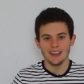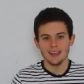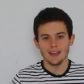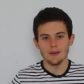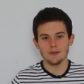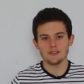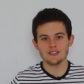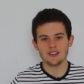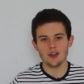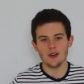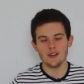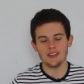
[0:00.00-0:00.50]
Hey,
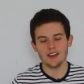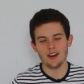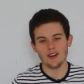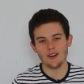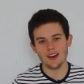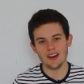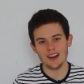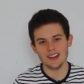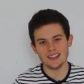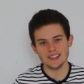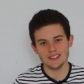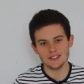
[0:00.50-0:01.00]
what is going on,
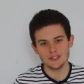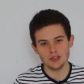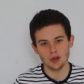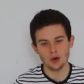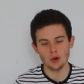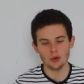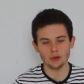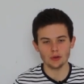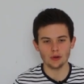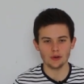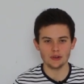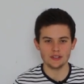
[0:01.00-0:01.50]
guys?
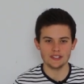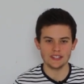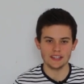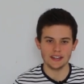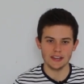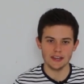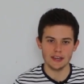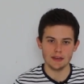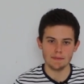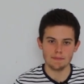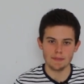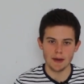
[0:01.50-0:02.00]

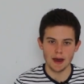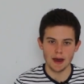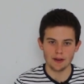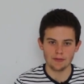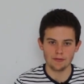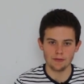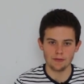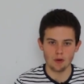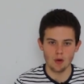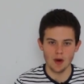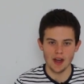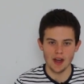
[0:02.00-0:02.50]
TalkNorwichCity here, back
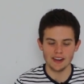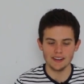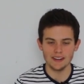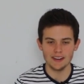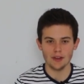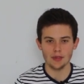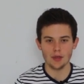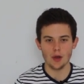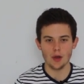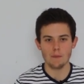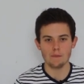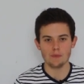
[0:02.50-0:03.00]
for
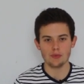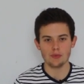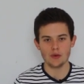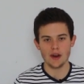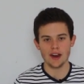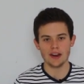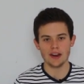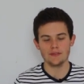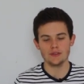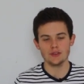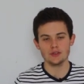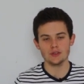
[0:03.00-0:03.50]
another
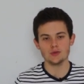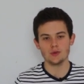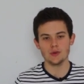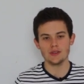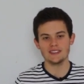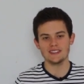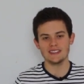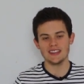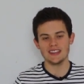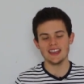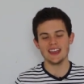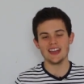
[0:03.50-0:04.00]
Breakfast
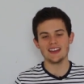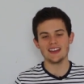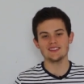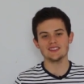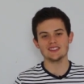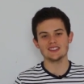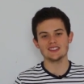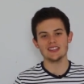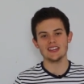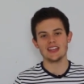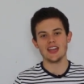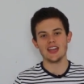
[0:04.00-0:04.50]
with
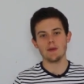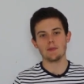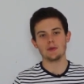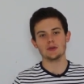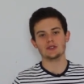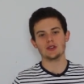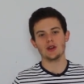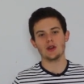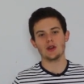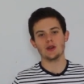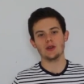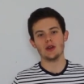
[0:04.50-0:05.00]
TNC
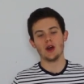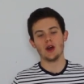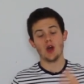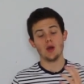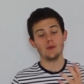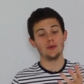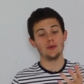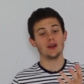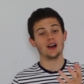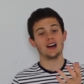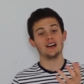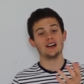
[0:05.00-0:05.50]
episode. I
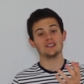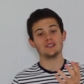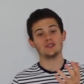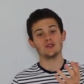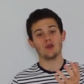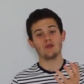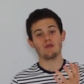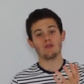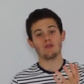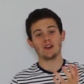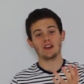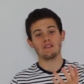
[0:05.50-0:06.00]
hope you guys are
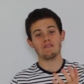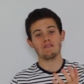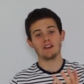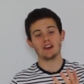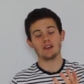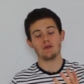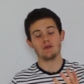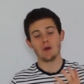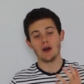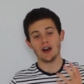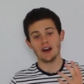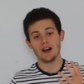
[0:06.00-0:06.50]
doing
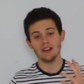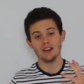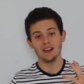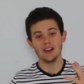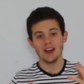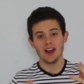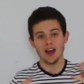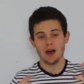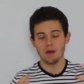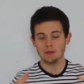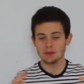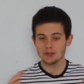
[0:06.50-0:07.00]
really well.
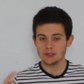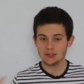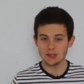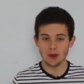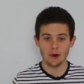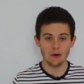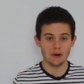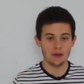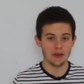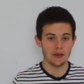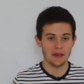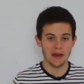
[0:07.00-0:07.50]
I'm
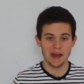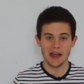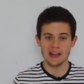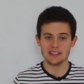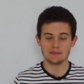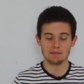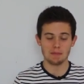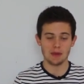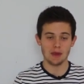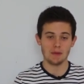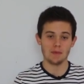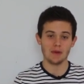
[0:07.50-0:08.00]
sorry that there
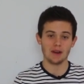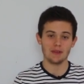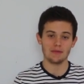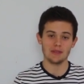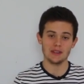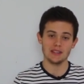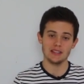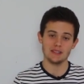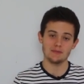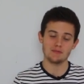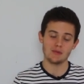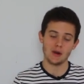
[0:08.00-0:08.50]
hasn't been one of
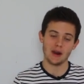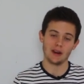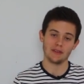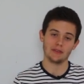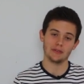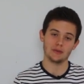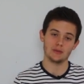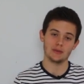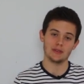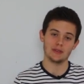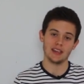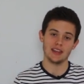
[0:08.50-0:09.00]
these
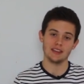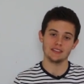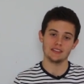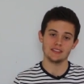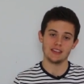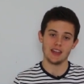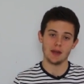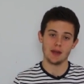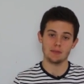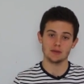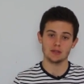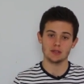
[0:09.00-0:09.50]
Breakfast with
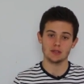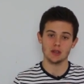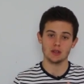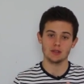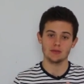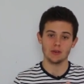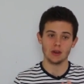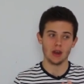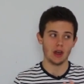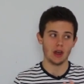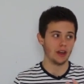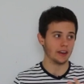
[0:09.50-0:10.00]
TNC
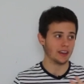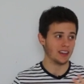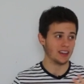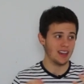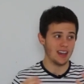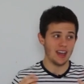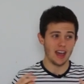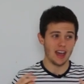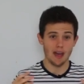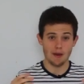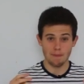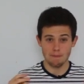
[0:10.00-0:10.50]
episodes for like
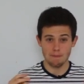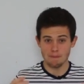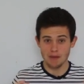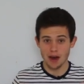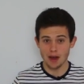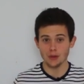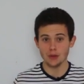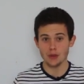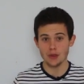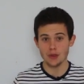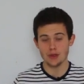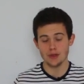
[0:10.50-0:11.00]
a
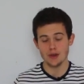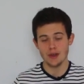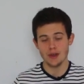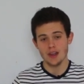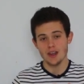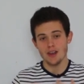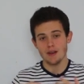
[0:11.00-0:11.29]
month,